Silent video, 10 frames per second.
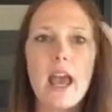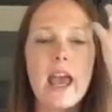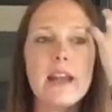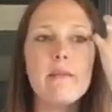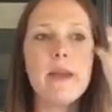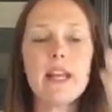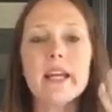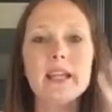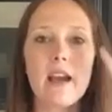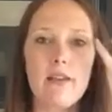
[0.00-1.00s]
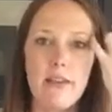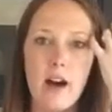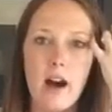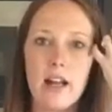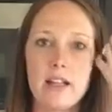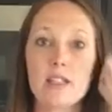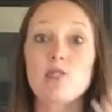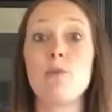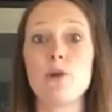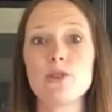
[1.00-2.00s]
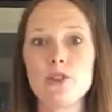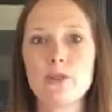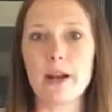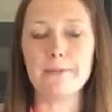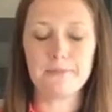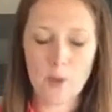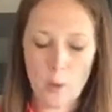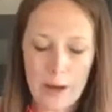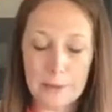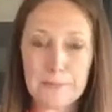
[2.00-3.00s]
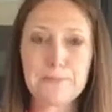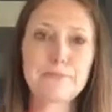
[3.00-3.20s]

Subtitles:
And immediately I thought smoked Gouda. Well,